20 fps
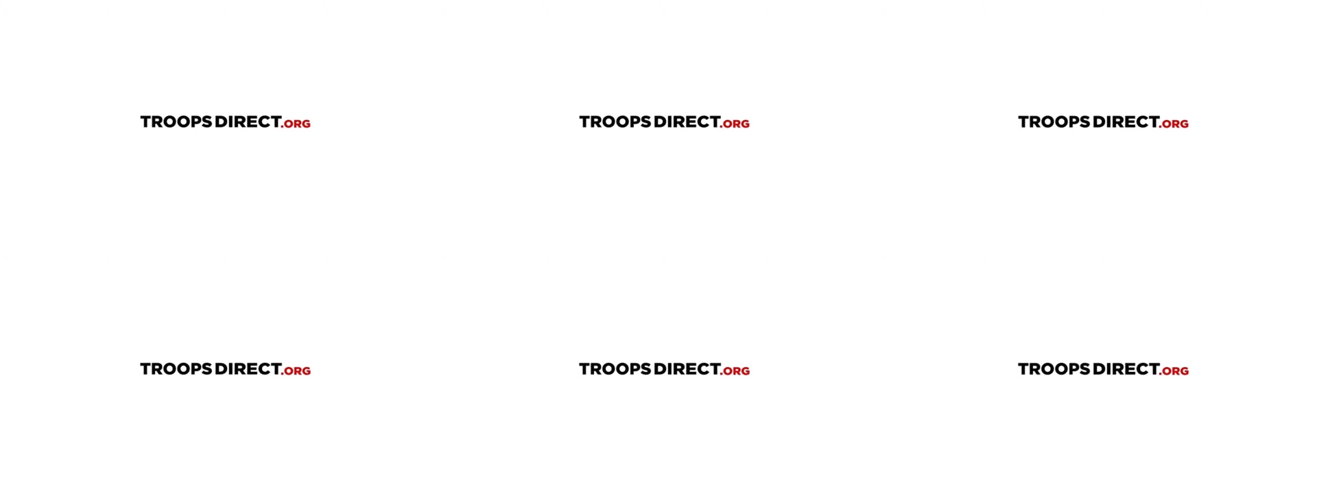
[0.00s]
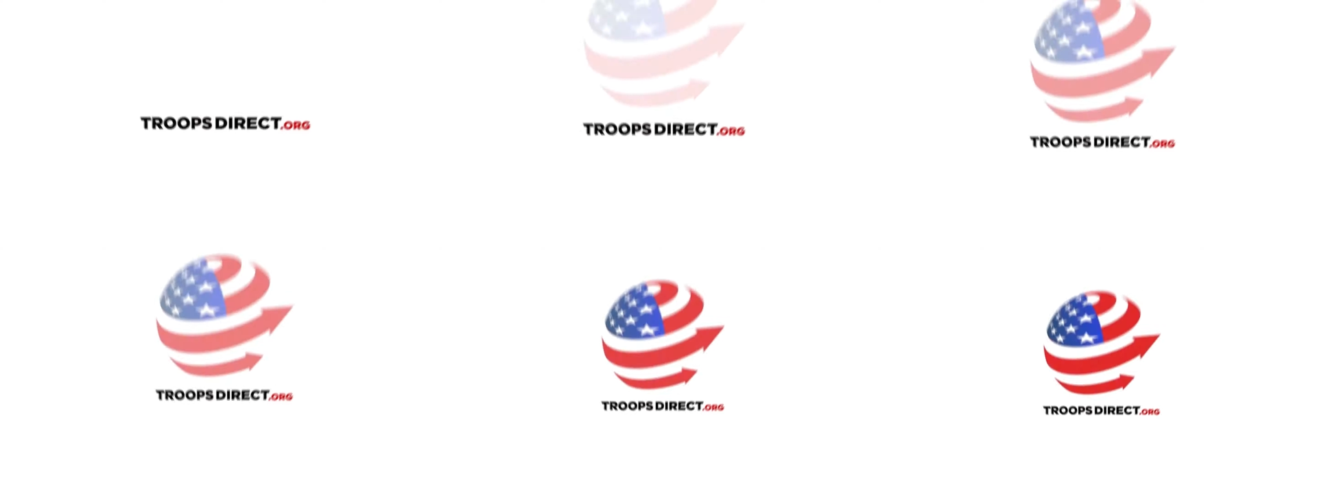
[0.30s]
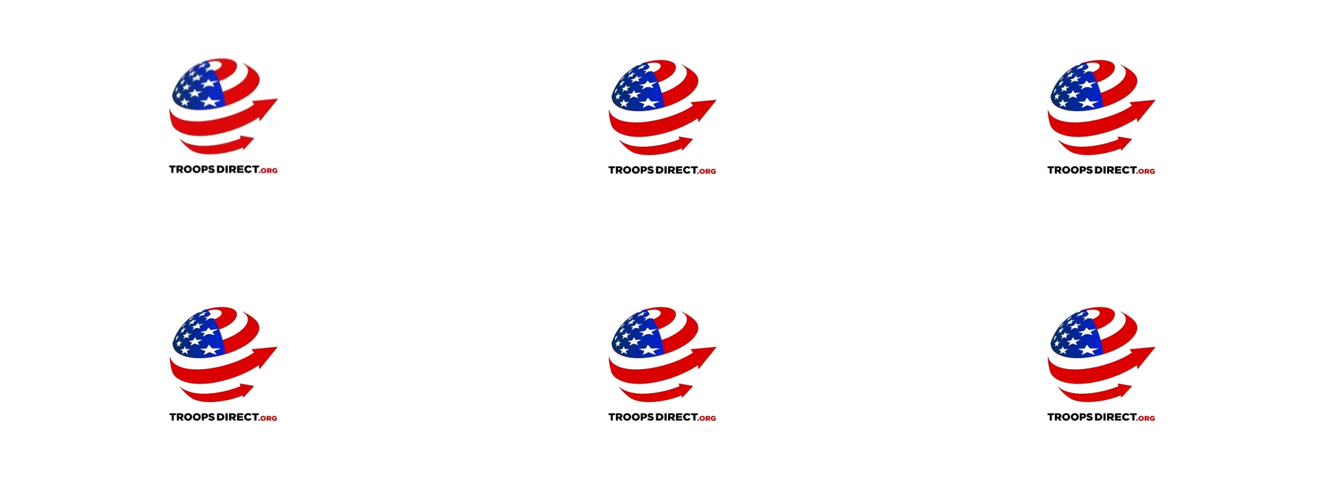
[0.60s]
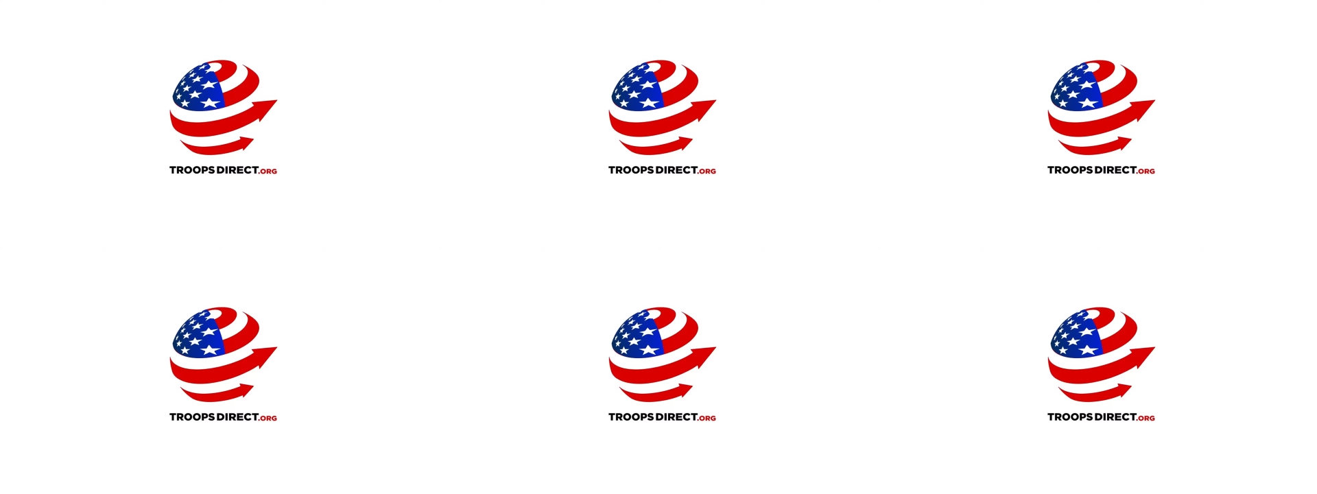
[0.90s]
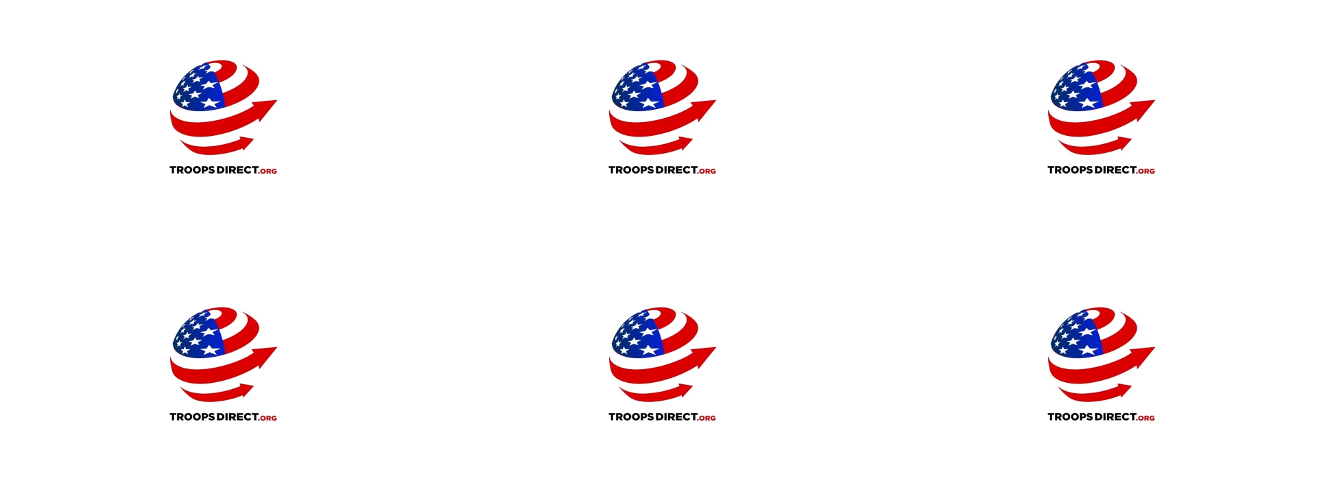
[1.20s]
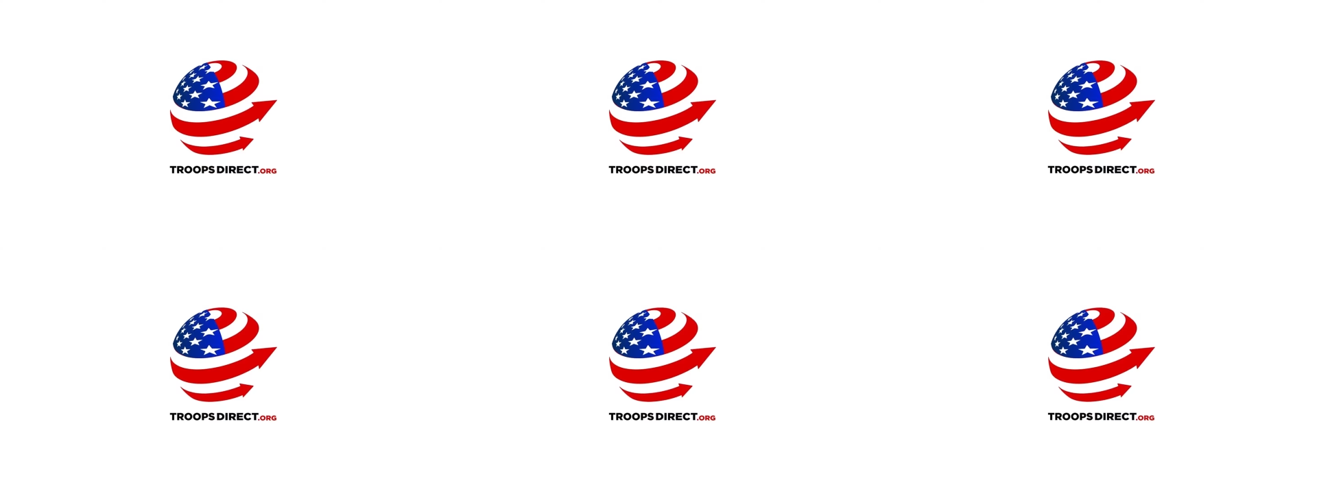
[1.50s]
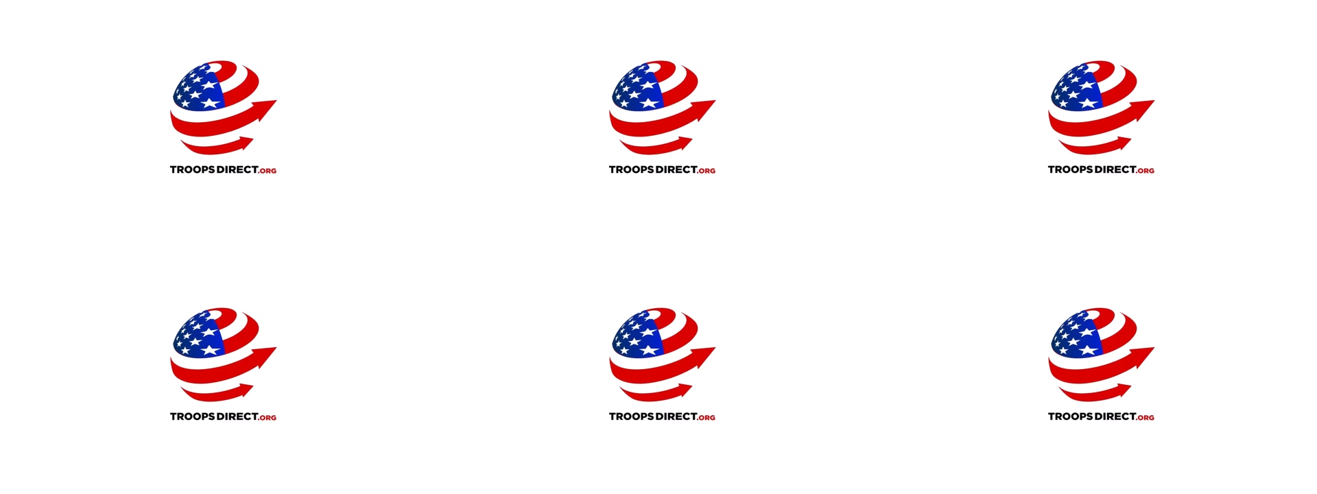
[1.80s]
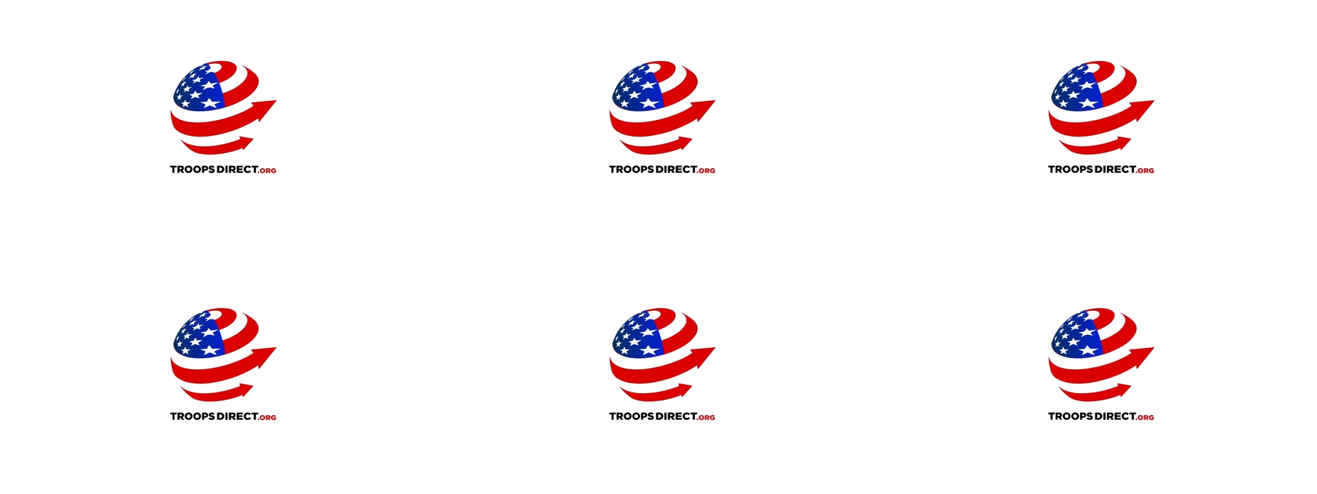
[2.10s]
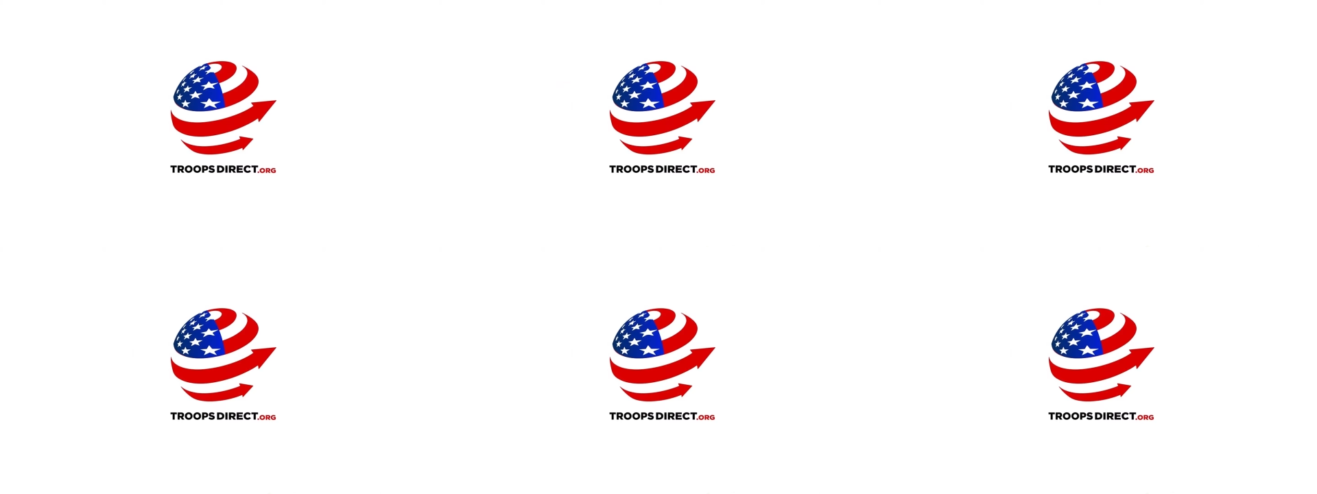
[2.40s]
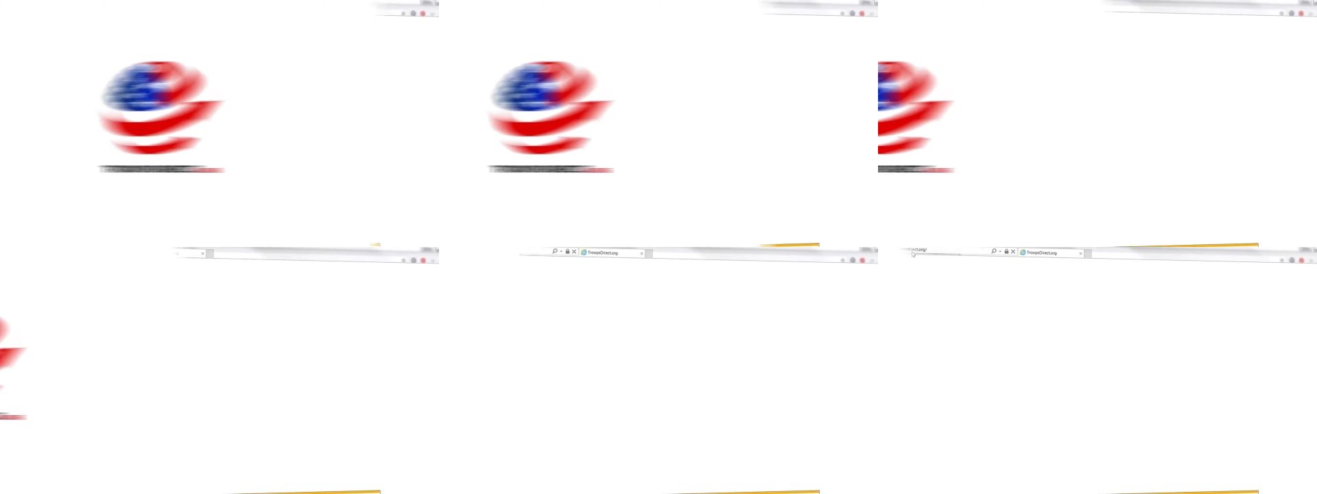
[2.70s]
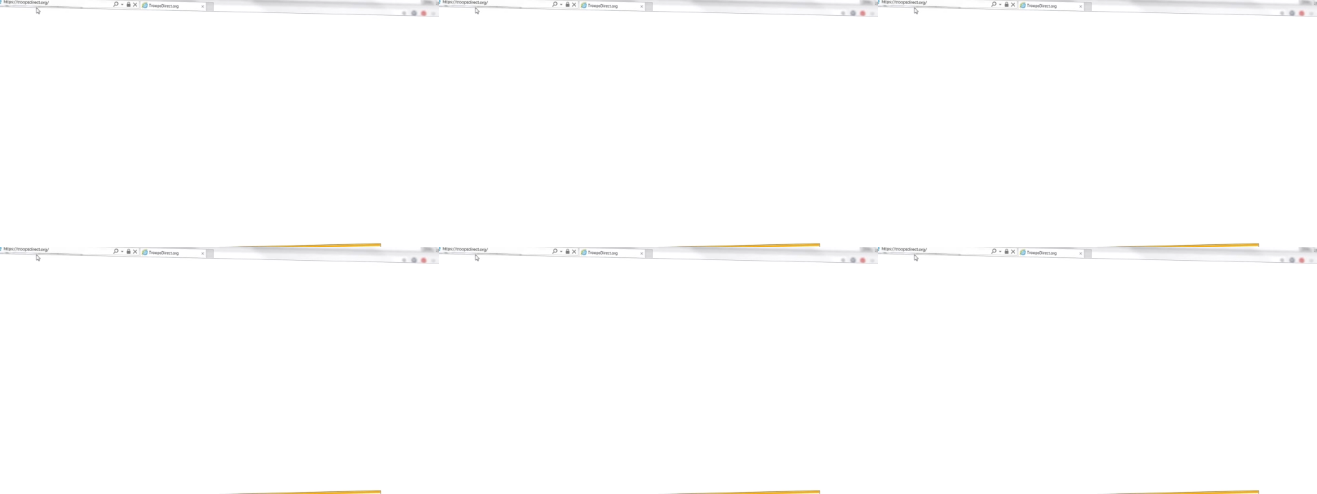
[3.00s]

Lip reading: [unreadable: no face in view]